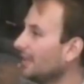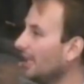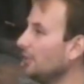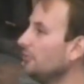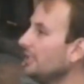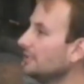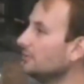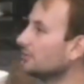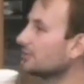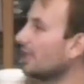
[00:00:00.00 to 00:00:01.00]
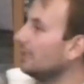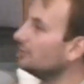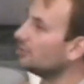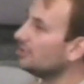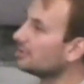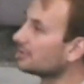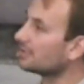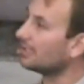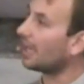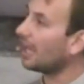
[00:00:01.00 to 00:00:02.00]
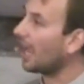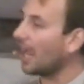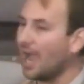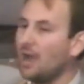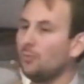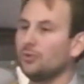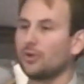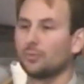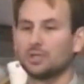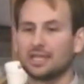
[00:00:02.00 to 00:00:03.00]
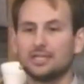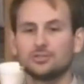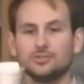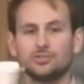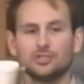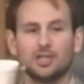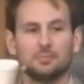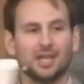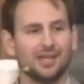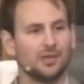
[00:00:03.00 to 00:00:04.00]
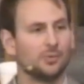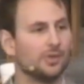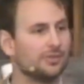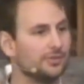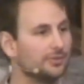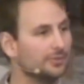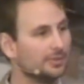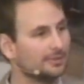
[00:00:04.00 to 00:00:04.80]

And you need to just say to Jesus today, hey, I want a relationship with you.